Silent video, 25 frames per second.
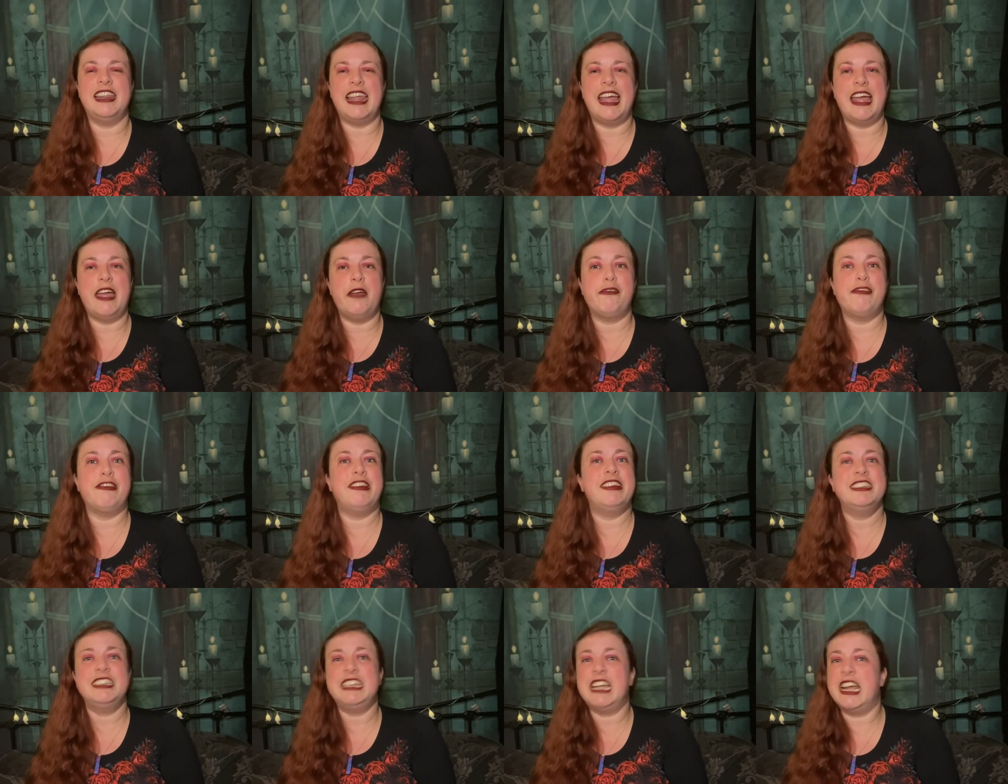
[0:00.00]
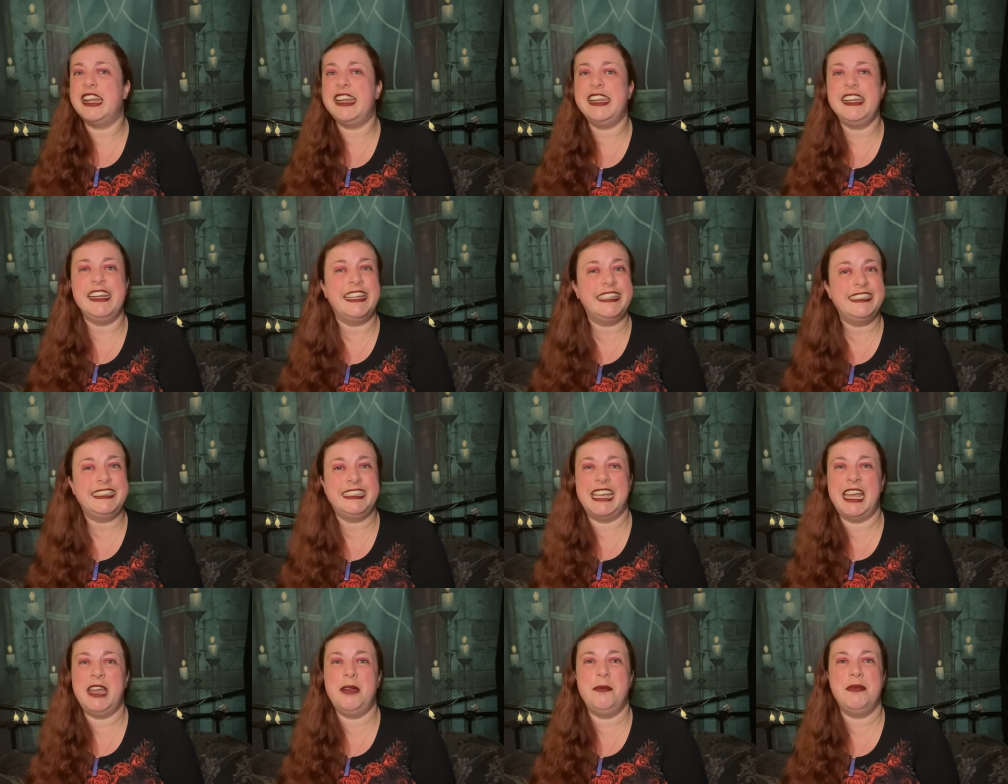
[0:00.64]
there for exactly the
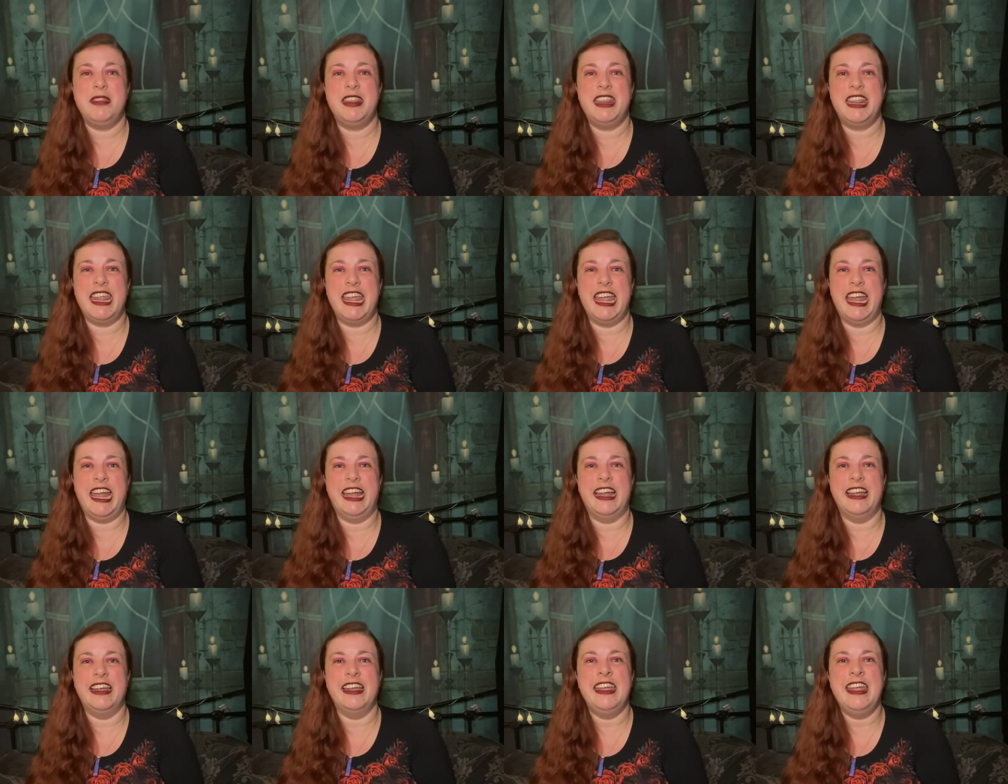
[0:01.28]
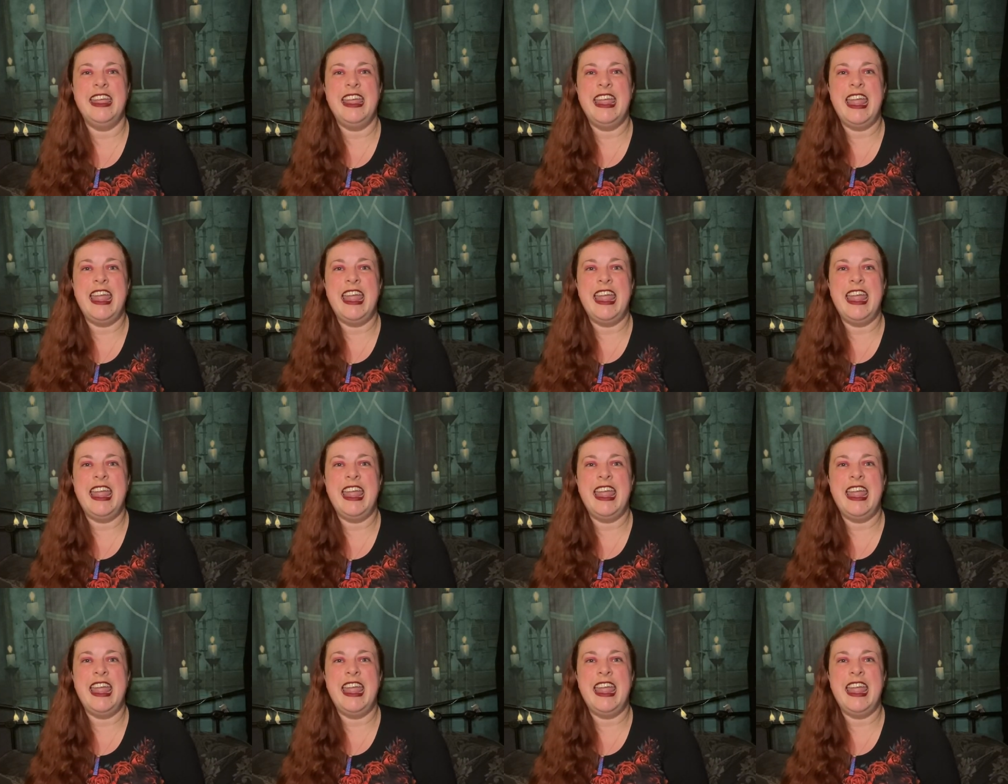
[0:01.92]
same thing.